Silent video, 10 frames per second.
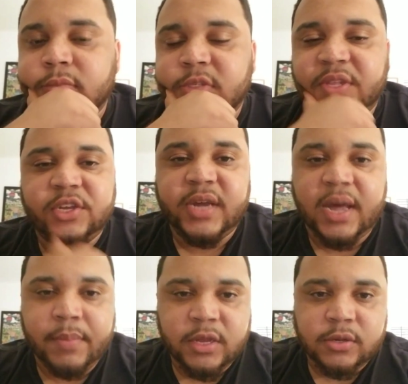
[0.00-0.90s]
And then you
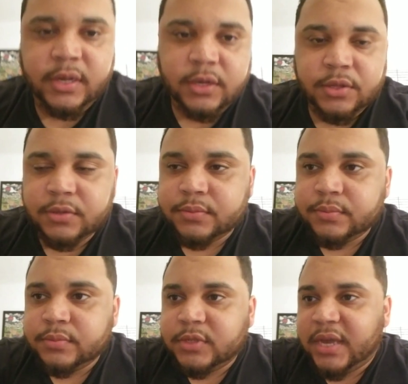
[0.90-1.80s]
got mental health,
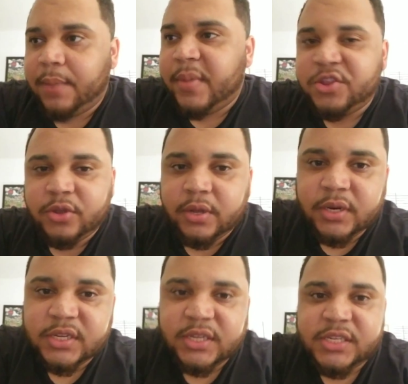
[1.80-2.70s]
you got mental
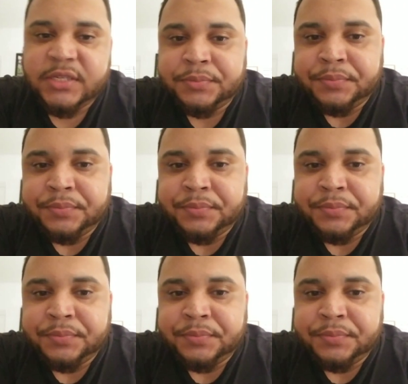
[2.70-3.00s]
illnesses.